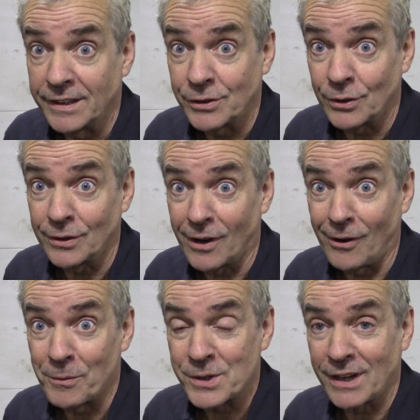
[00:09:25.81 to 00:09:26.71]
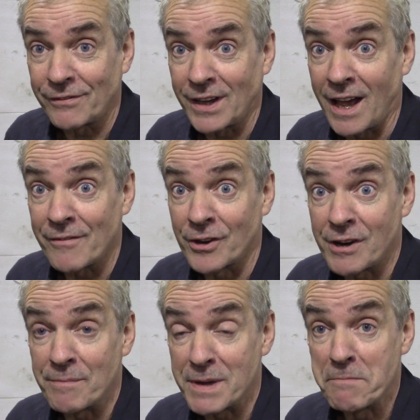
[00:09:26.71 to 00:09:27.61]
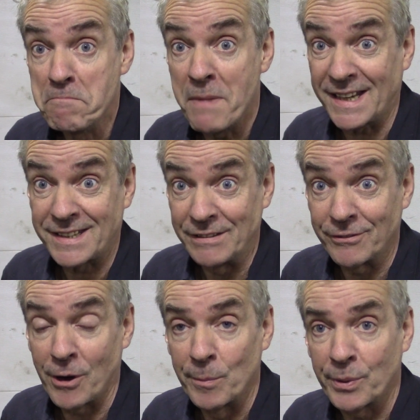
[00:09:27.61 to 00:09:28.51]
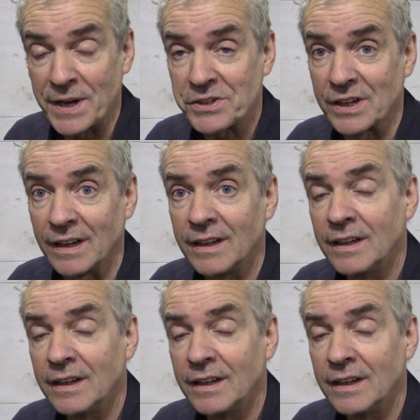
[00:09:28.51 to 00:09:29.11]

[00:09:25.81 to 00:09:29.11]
you don't always have to have a great big massive compressor.